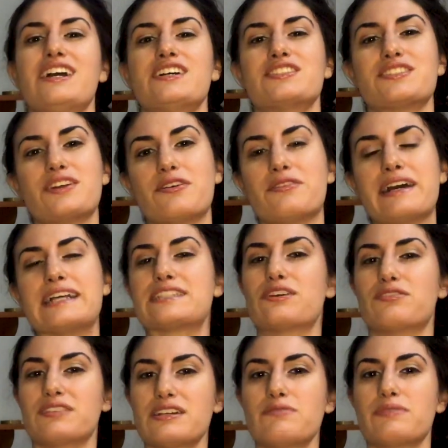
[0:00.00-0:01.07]
So it's
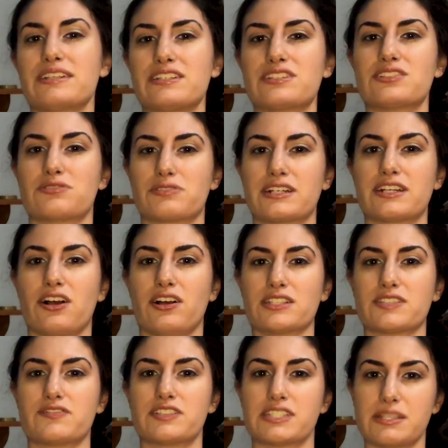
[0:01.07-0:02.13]
only when a story calls
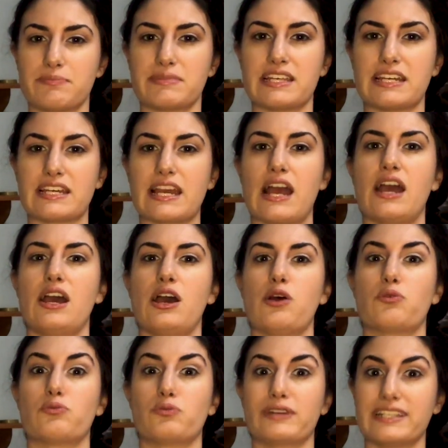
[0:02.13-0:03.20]
for something
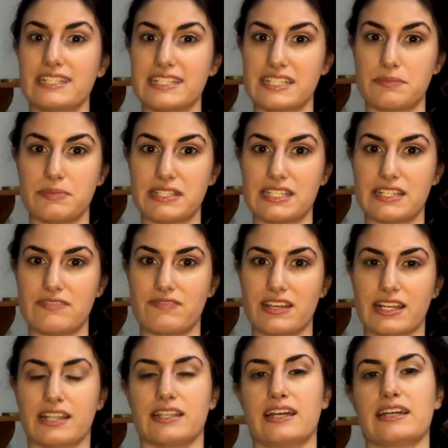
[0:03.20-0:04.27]
really
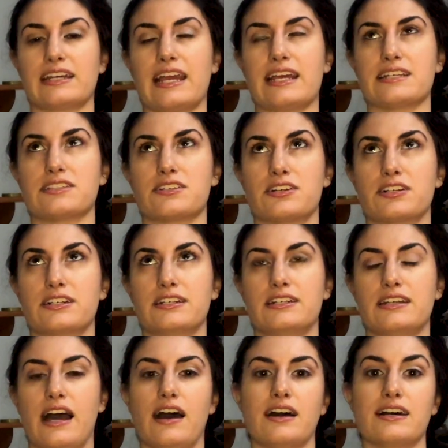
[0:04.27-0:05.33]
specific, like a certain
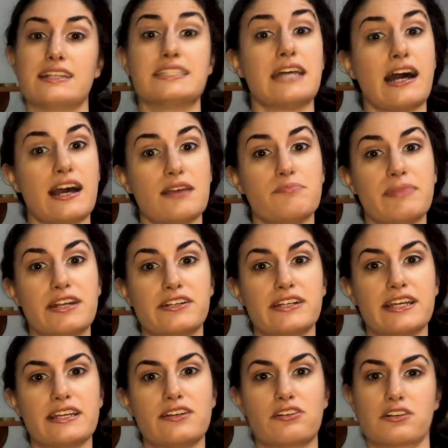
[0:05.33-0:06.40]
uh, time
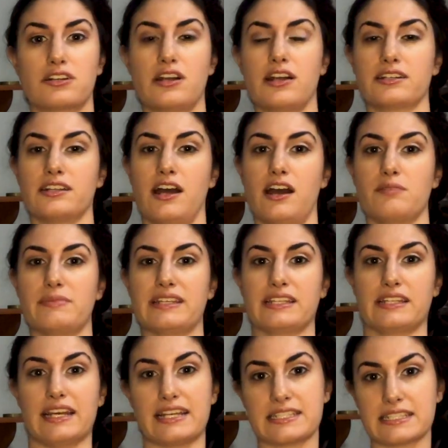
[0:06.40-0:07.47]
period or uncommon
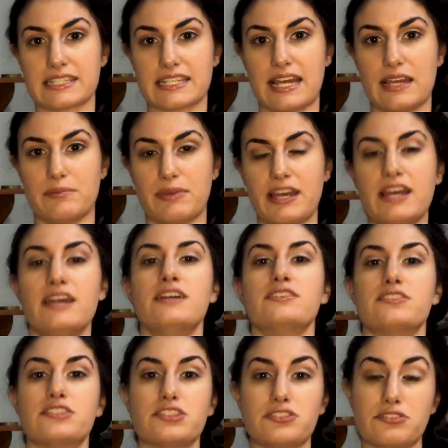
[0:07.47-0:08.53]
landscape, do
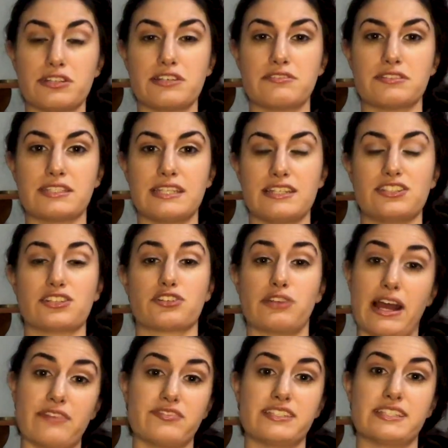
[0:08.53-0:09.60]
studios tend to
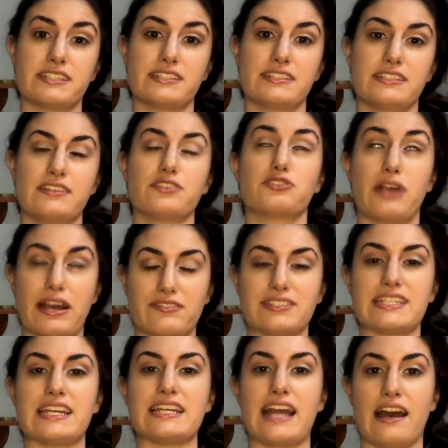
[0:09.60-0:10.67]
gravi
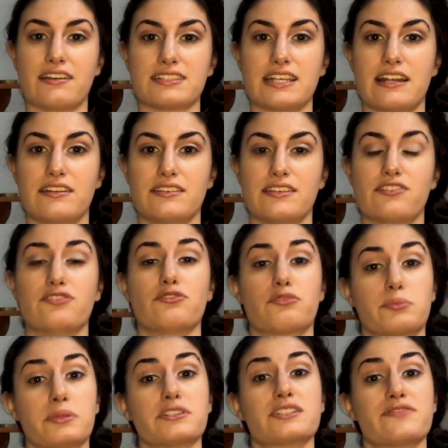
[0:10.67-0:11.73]
gravitate outside of their
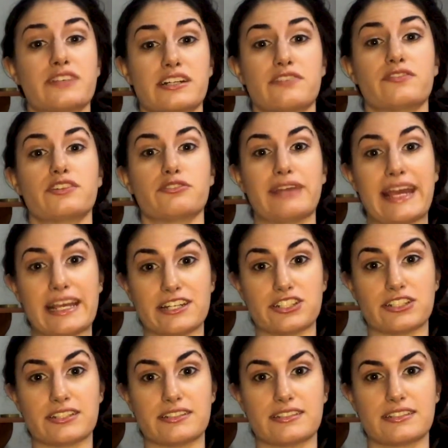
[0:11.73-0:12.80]
normal sphere of
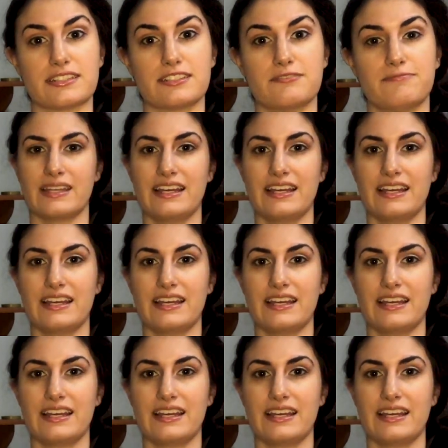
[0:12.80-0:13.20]
locations.